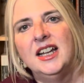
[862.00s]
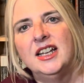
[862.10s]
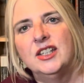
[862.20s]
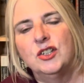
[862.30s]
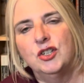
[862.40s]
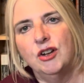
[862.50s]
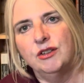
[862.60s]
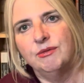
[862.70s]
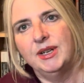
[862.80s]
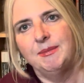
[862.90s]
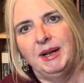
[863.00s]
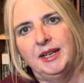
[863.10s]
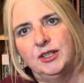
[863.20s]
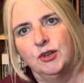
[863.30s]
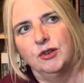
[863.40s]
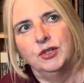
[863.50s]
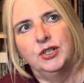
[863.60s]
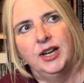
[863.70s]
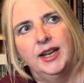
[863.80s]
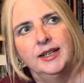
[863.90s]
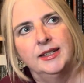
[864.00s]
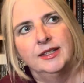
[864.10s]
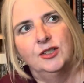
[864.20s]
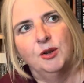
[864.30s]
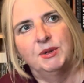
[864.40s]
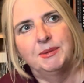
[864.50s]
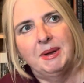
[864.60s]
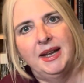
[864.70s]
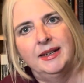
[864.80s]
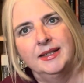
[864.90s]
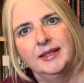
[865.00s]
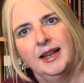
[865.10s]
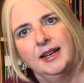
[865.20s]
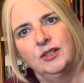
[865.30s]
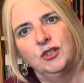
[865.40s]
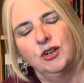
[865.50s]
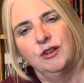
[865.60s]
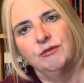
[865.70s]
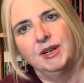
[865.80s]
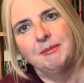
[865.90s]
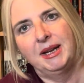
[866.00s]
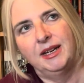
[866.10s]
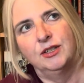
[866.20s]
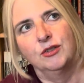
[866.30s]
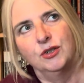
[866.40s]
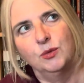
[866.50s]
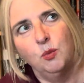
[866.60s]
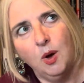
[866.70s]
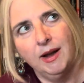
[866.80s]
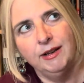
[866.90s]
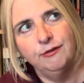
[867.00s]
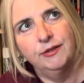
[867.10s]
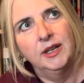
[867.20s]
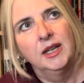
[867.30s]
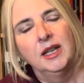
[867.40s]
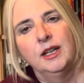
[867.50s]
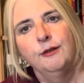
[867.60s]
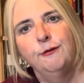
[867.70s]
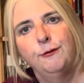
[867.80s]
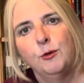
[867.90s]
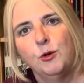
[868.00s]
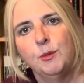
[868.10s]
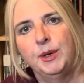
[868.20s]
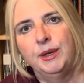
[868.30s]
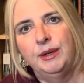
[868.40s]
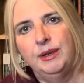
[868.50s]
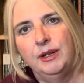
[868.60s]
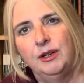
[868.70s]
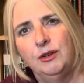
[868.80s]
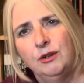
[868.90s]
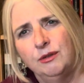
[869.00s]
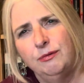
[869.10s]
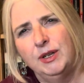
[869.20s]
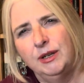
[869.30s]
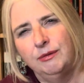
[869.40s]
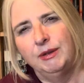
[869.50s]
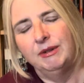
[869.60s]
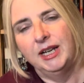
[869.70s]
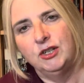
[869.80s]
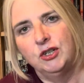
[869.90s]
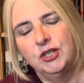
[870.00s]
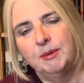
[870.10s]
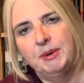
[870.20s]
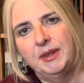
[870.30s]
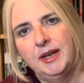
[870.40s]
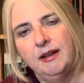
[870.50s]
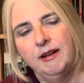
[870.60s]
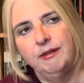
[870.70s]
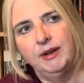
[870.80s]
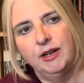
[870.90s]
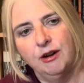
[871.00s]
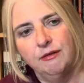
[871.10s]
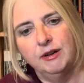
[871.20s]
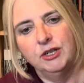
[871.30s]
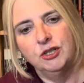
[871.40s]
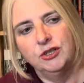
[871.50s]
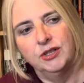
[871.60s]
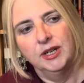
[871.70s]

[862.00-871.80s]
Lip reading: So Charles Rennie Mackintosh and Thomas Maggs and Charles Rennie Mackintosh's wife form a lovely relationship, and they kind of encourage